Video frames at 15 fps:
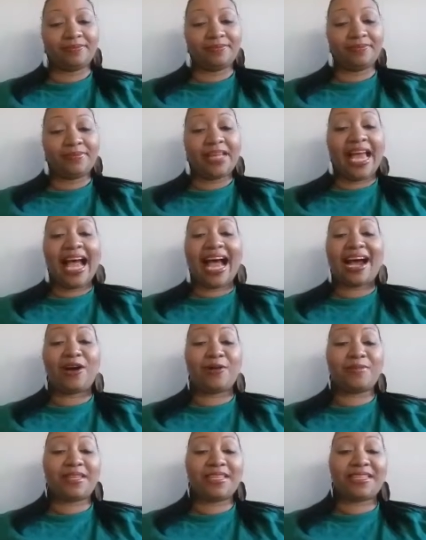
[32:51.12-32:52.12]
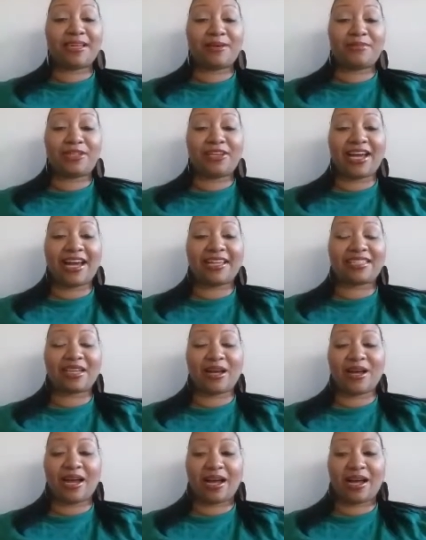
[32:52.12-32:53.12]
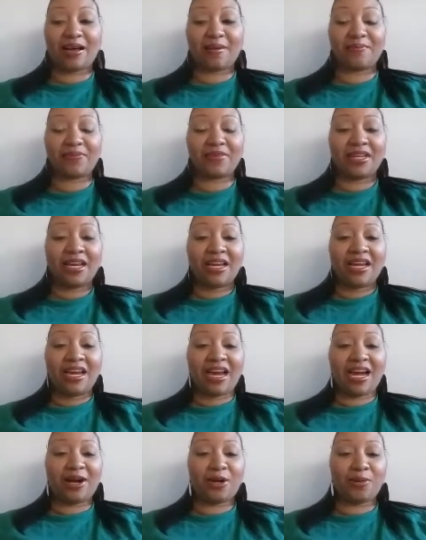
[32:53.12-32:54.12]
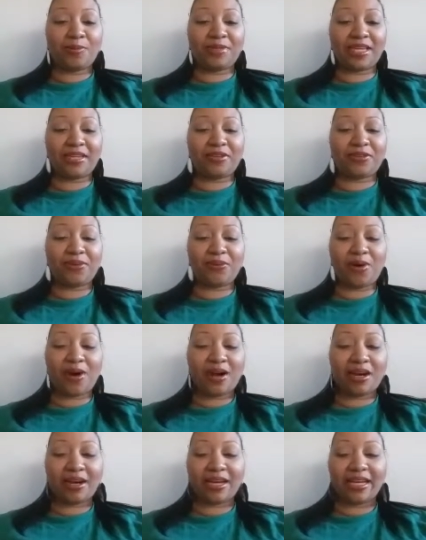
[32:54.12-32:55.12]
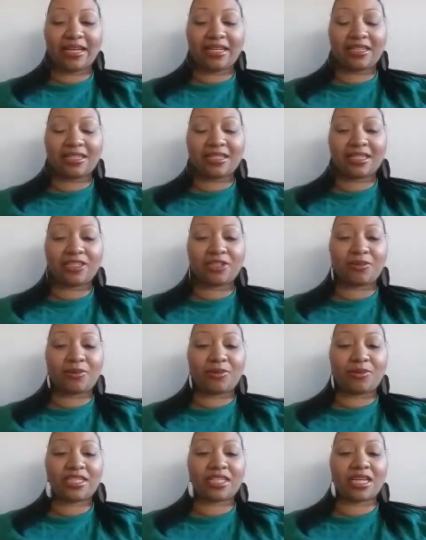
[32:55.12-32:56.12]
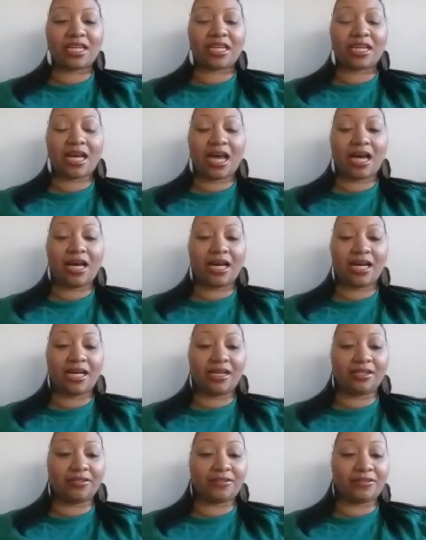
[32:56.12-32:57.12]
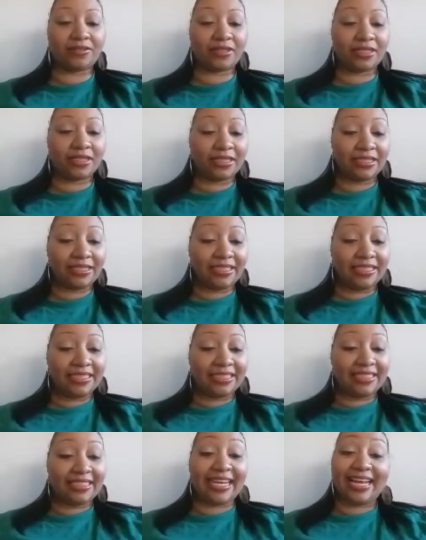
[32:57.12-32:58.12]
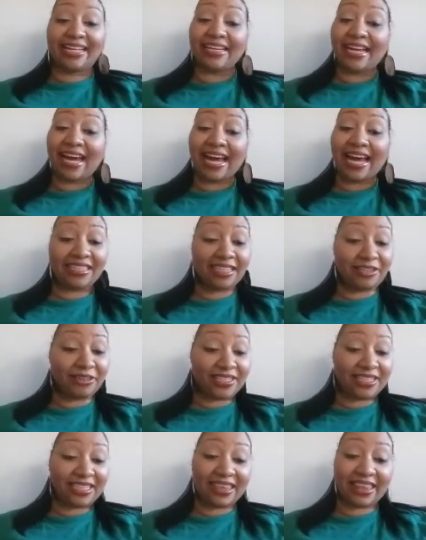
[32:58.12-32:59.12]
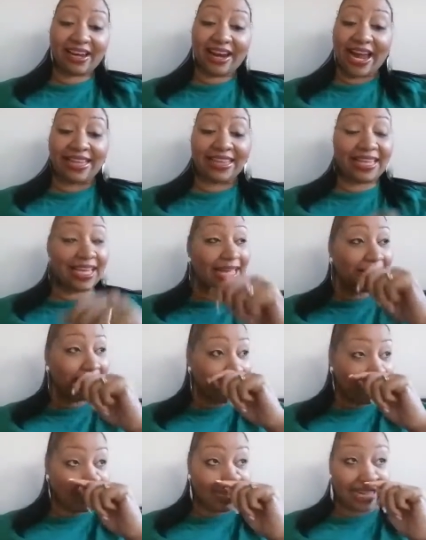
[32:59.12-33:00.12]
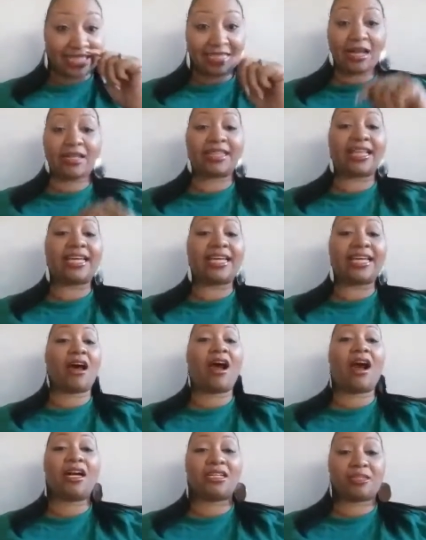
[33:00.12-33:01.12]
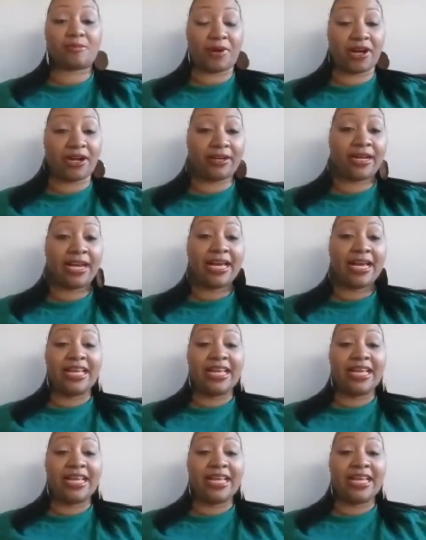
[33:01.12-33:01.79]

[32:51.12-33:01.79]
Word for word: I hope this helped you guys. I, um, I hope that if you are in a situation of, yeah, you got to decrease the threat. That, and and that's the that's the hardest part that